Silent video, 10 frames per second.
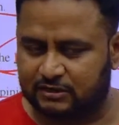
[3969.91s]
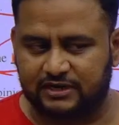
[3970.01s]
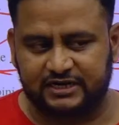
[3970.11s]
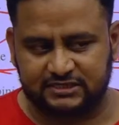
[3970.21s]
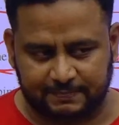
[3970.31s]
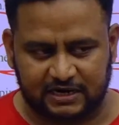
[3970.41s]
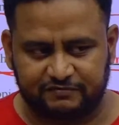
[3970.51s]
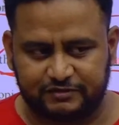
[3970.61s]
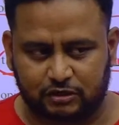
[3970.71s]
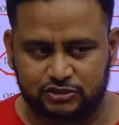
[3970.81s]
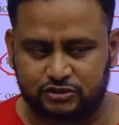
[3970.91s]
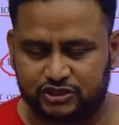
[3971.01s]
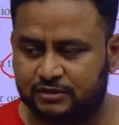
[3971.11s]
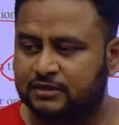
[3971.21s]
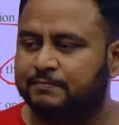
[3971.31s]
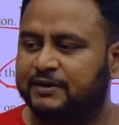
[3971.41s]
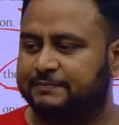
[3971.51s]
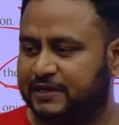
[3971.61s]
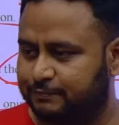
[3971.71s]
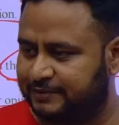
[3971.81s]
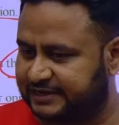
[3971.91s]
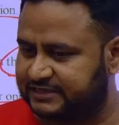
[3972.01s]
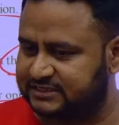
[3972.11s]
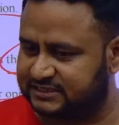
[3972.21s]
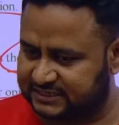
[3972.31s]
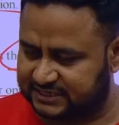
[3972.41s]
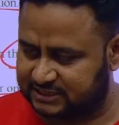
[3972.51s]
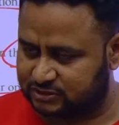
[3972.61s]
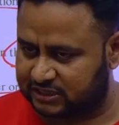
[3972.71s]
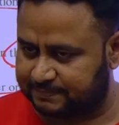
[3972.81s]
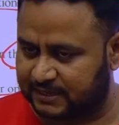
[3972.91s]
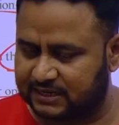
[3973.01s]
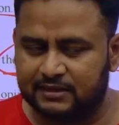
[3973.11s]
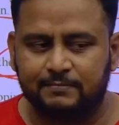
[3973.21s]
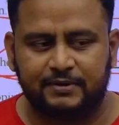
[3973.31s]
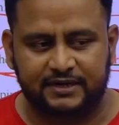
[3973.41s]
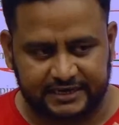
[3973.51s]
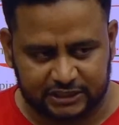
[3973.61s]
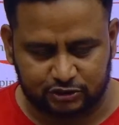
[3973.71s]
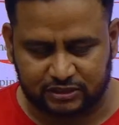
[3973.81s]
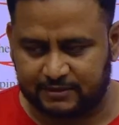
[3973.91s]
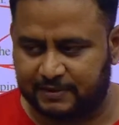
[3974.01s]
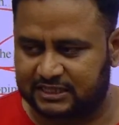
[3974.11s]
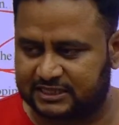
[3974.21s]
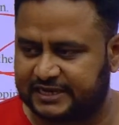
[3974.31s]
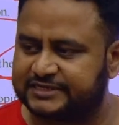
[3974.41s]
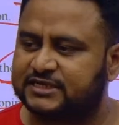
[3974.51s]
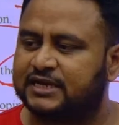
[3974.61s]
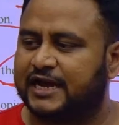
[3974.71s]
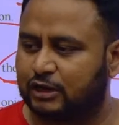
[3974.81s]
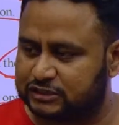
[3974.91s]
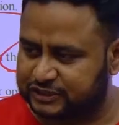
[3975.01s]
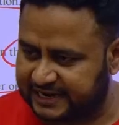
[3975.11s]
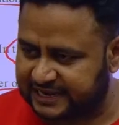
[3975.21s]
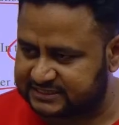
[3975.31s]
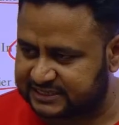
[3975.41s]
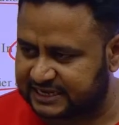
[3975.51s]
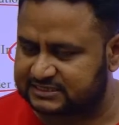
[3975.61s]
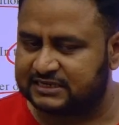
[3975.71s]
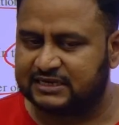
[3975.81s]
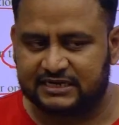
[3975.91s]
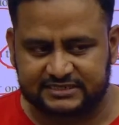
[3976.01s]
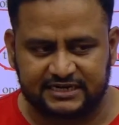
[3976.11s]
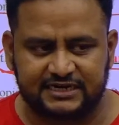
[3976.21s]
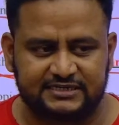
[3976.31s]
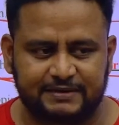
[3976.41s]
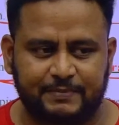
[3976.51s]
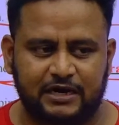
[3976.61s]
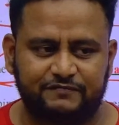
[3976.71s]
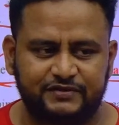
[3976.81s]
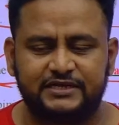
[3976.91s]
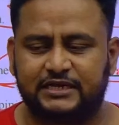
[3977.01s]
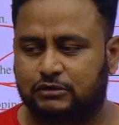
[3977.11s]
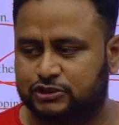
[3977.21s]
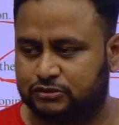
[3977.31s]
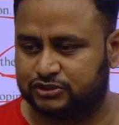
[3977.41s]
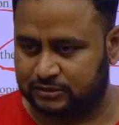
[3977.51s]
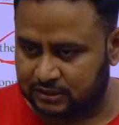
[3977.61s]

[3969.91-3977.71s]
It is a part of the constitution, but in Beriberi case it is said it is not a part, but in Keshavananda Bharati case and also LIC case it said it is a part of the Indian constitution.